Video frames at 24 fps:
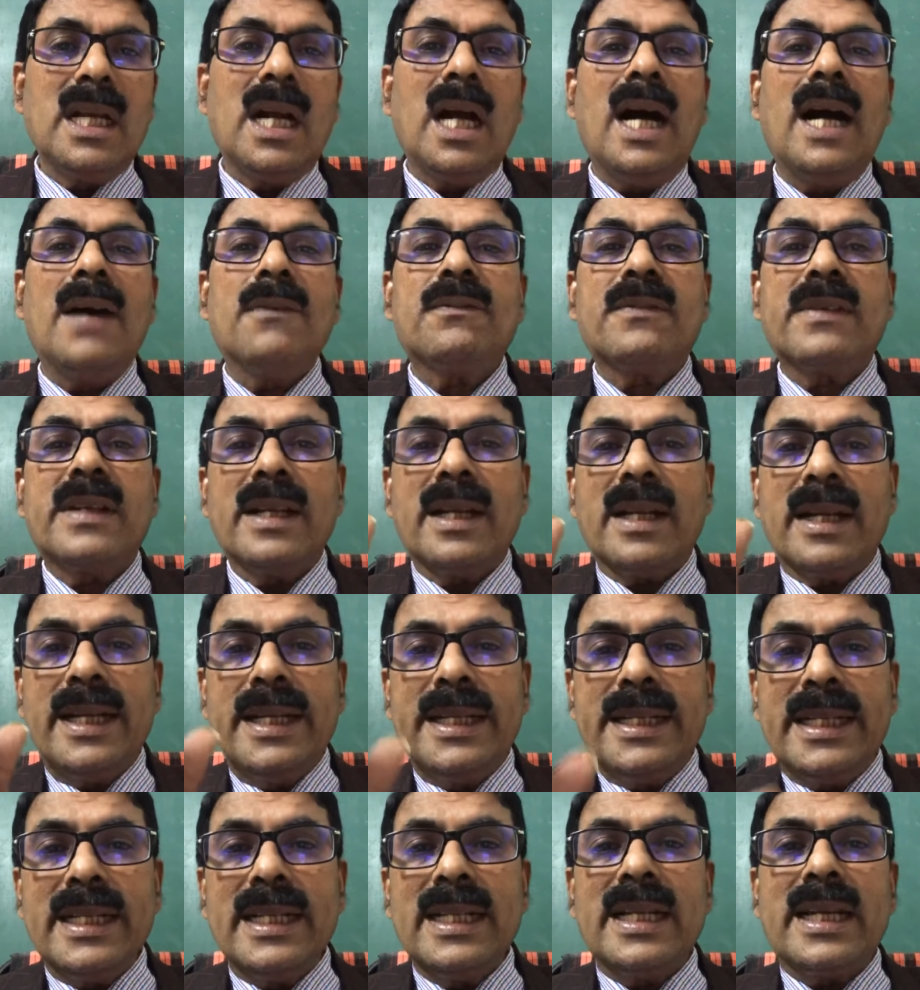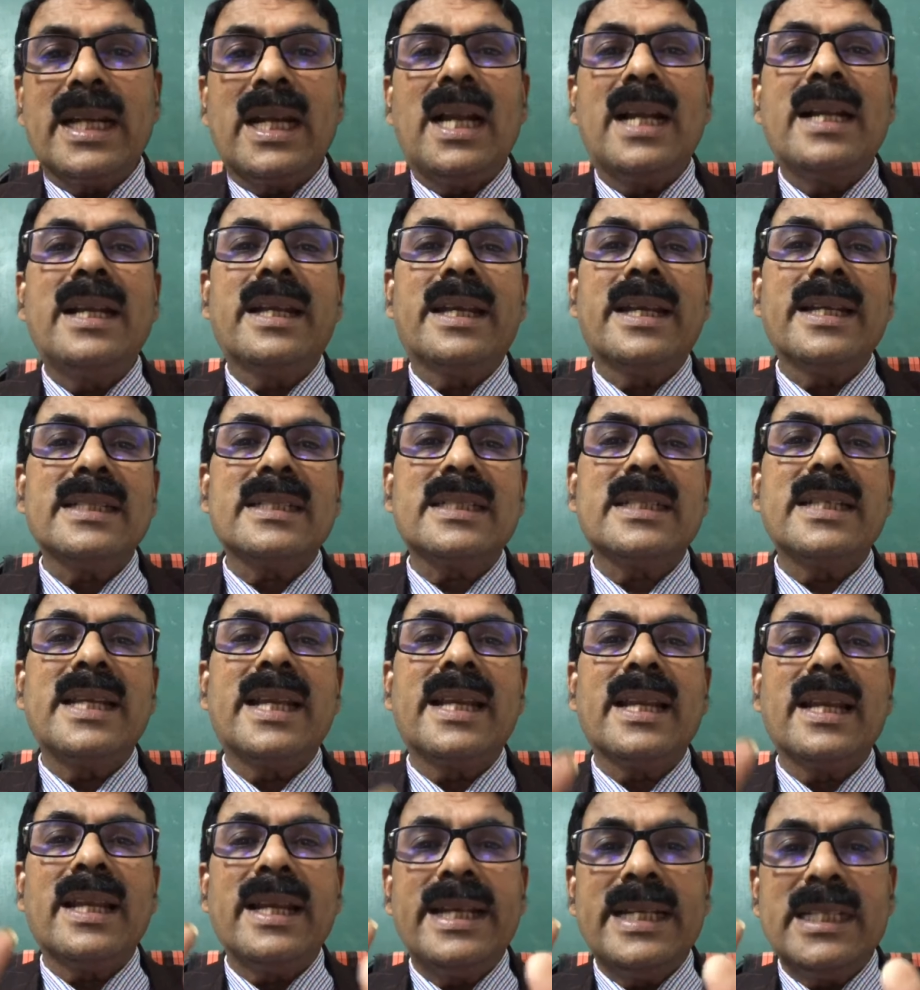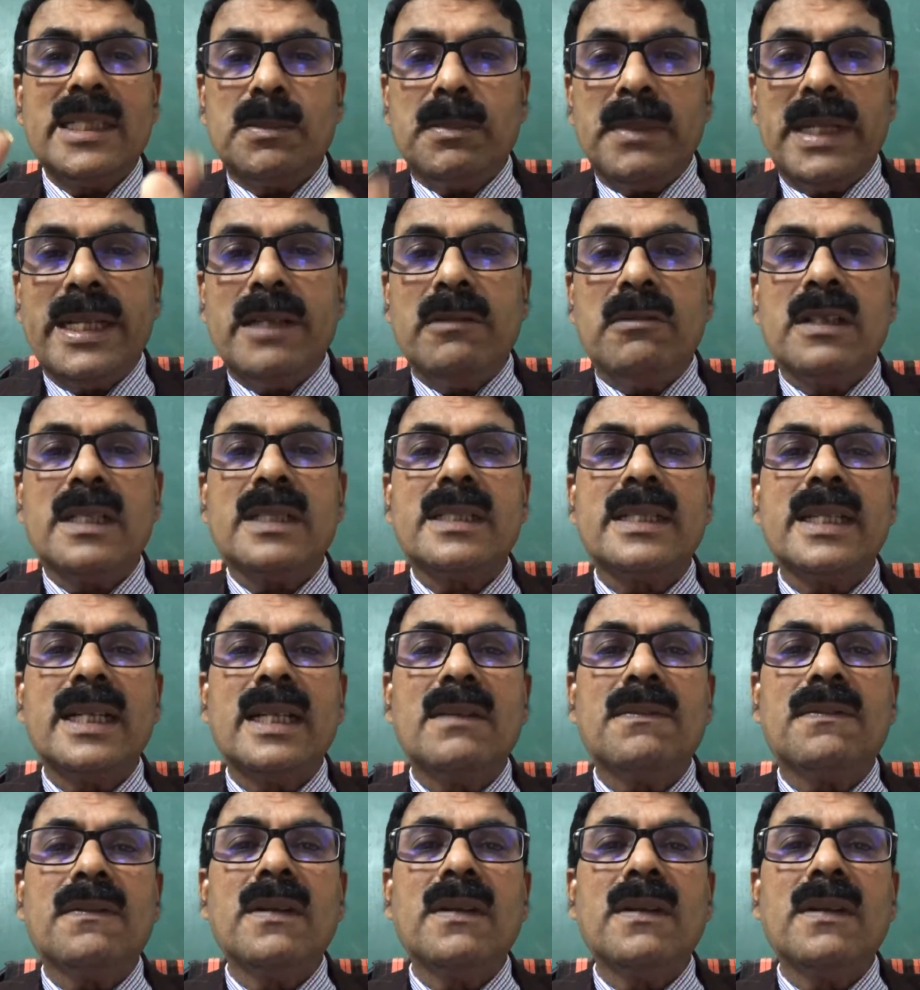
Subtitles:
After writing grand test, analyze by yourself,